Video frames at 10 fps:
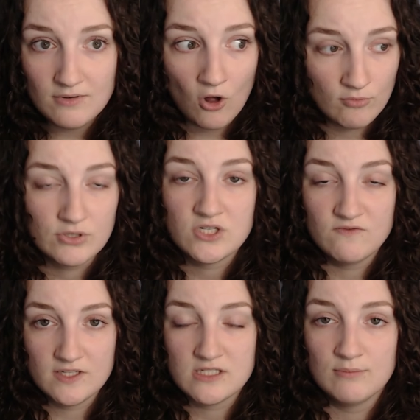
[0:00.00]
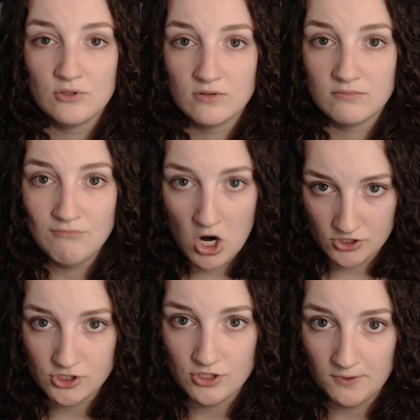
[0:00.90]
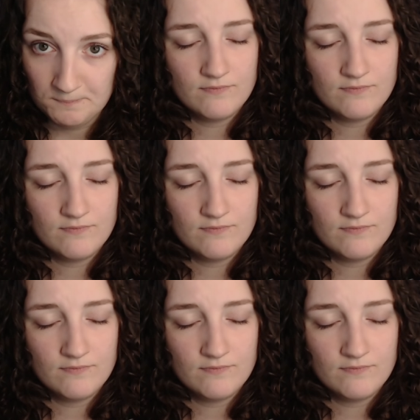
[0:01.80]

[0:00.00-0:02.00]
almost invincible monster.